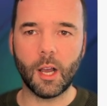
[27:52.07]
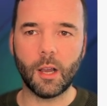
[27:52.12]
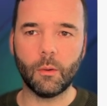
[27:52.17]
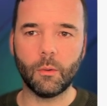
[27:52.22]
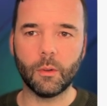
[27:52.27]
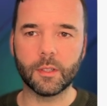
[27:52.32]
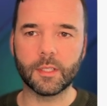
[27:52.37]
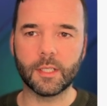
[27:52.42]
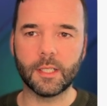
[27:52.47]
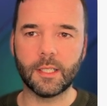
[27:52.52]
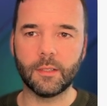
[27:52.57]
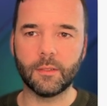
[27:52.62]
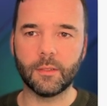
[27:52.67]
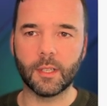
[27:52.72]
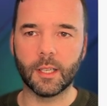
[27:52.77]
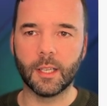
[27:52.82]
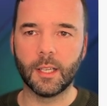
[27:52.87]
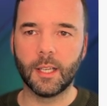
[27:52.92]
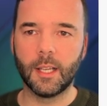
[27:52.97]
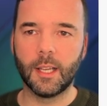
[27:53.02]
I want to leave
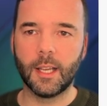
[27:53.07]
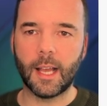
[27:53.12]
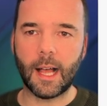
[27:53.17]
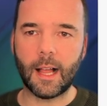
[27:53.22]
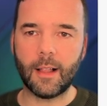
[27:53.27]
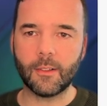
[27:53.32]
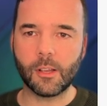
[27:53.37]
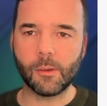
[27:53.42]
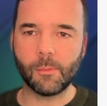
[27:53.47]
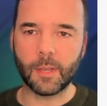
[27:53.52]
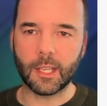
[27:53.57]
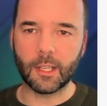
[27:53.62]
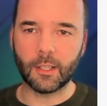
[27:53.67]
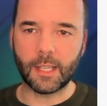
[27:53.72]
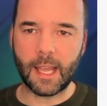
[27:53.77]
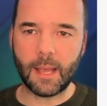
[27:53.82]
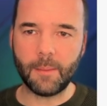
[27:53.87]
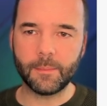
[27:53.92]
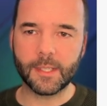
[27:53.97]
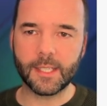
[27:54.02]
the alchemy on
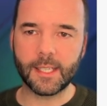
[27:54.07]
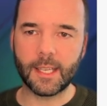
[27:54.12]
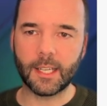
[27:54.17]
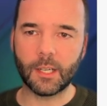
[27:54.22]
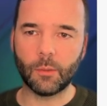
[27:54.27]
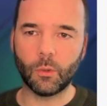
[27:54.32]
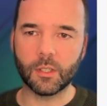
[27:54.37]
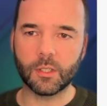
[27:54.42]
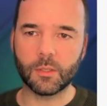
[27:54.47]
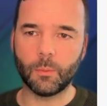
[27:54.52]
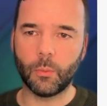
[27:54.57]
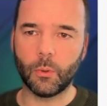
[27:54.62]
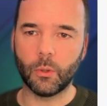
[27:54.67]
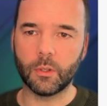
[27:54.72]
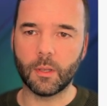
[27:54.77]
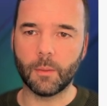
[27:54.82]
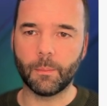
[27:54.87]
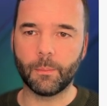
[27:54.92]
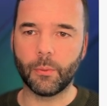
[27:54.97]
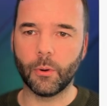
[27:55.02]
empty, and I want to put
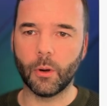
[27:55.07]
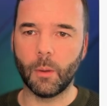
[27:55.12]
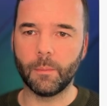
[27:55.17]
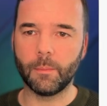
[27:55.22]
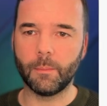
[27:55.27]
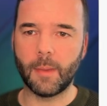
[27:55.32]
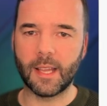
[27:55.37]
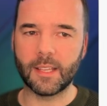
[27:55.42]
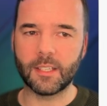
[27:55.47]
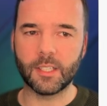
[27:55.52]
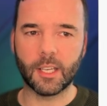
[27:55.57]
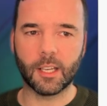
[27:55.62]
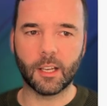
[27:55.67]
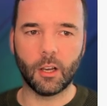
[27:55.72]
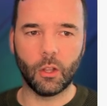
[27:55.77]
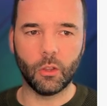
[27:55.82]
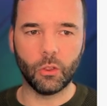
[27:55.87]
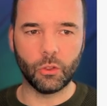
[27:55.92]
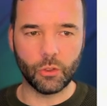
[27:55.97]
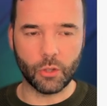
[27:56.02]
the prompt magic
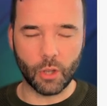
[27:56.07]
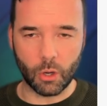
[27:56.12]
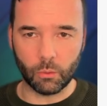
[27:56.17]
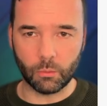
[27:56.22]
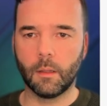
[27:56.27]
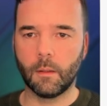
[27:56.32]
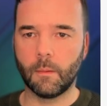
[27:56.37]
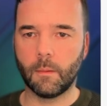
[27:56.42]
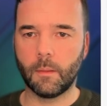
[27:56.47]
on no.